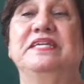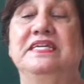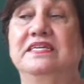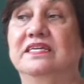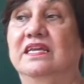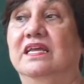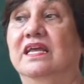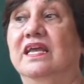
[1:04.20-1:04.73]
mean?
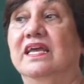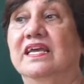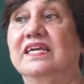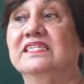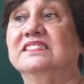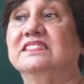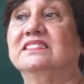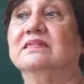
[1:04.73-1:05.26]

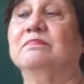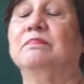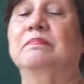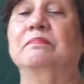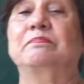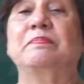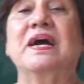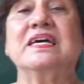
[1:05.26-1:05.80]
It's a
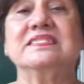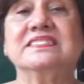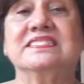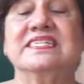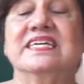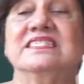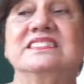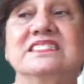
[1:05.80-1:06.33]
past
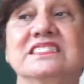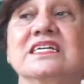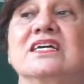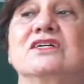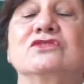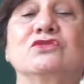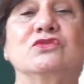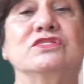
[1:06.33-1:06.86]
tense
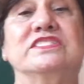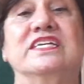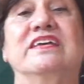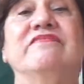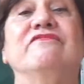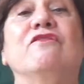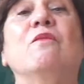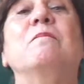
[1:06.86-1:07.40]
to
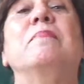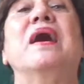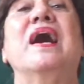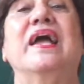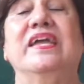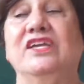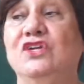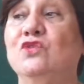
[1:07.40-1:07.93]
say for
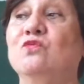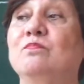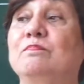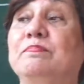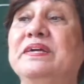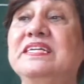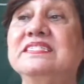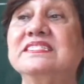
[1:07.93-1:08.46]
buy. You
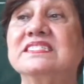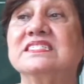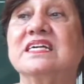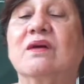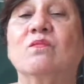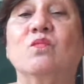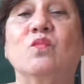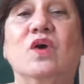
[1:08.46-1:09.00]
bid
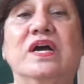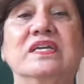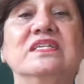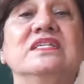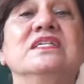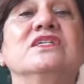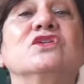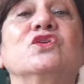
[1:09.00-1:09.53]

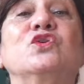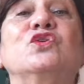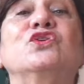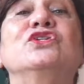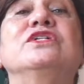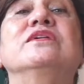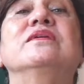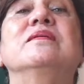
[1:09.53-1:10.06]
someone
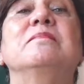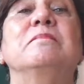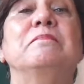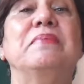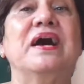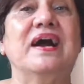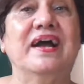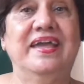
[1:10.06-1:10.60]

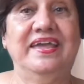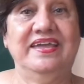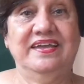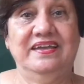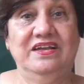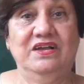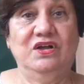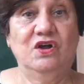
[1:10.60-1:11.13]
goodbye.
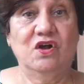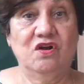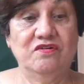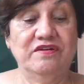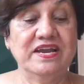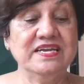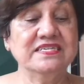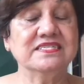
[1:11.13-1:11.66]

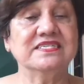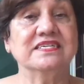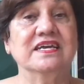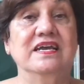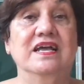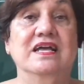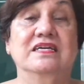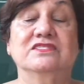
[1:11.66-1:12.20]
Alright?
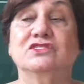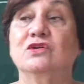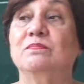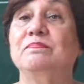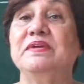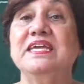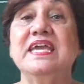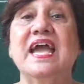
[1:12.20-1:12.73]
So
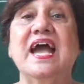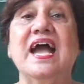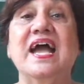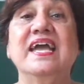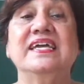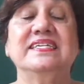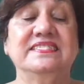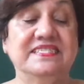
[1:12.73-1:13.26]

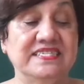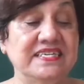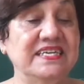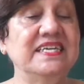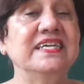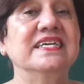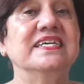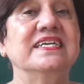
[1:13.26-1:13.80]

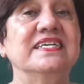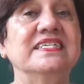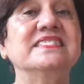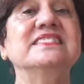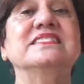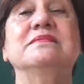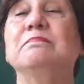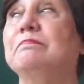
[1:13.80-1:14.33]
B-I-D
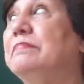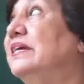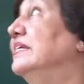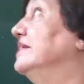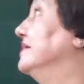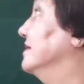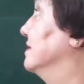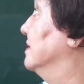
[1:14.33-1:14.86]
is bid.